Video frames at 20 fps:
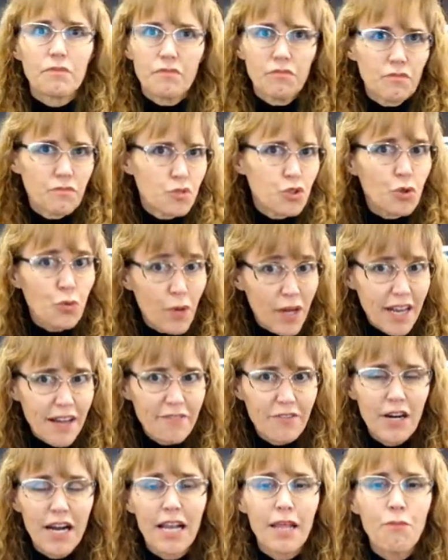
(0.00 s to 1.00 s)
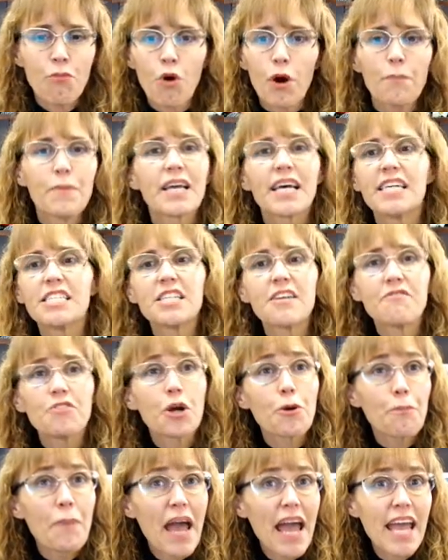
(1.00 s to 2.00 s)
do whatever anymore because of their
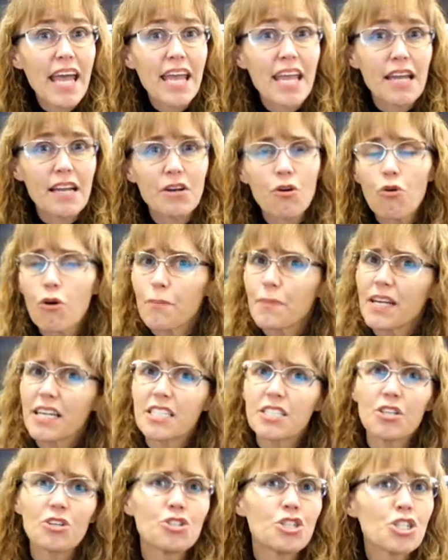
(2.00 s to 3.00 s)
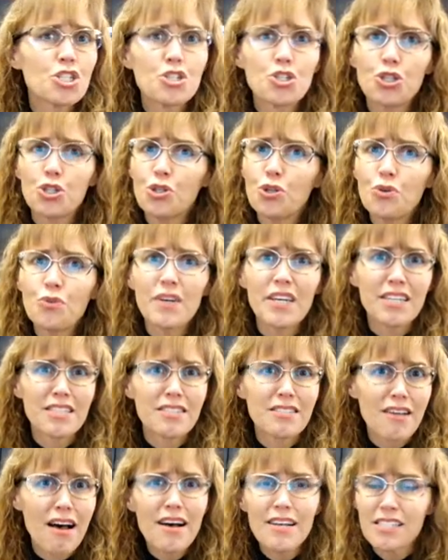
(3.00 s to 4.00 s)
pain, or because they're just too
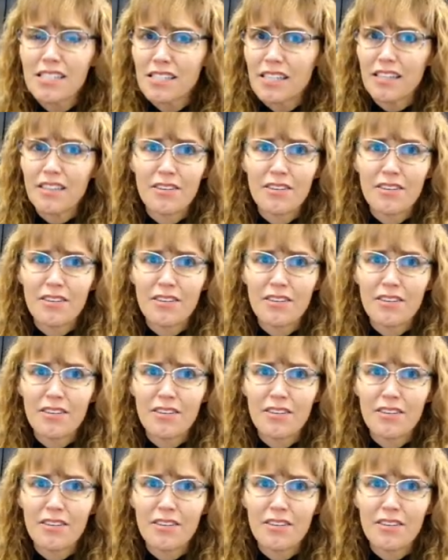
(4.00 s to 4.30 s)
exhausted.